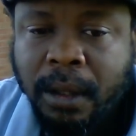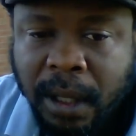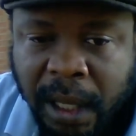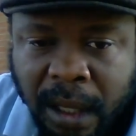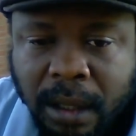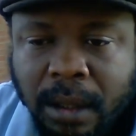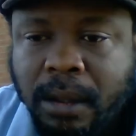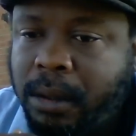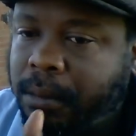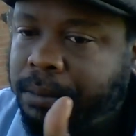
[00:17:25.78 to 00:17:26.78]
then
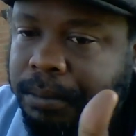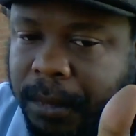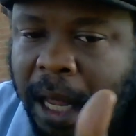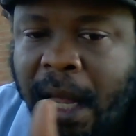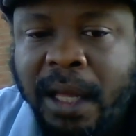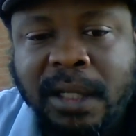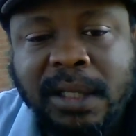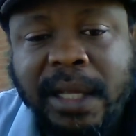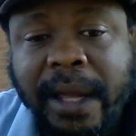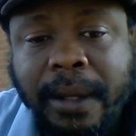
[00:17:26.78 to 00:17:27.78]
I
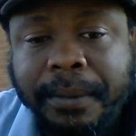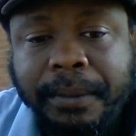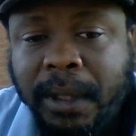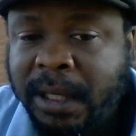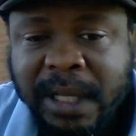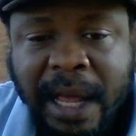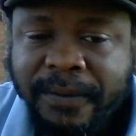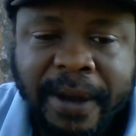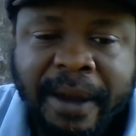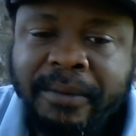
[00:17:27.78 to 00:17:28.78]
understand. It's
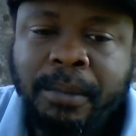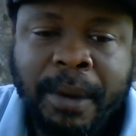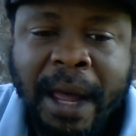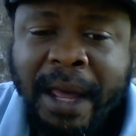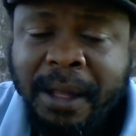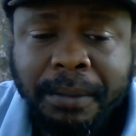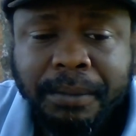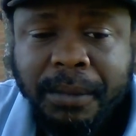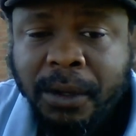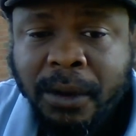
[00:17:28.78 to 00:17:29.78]
not for everybody.
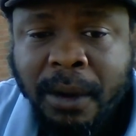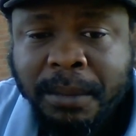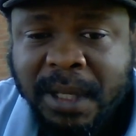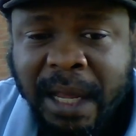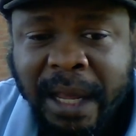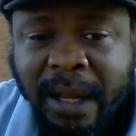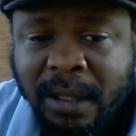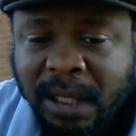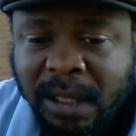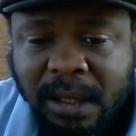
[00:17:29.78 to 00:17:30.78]
You know what I'm
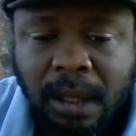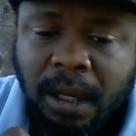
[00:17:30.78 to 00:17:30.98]
saying? Just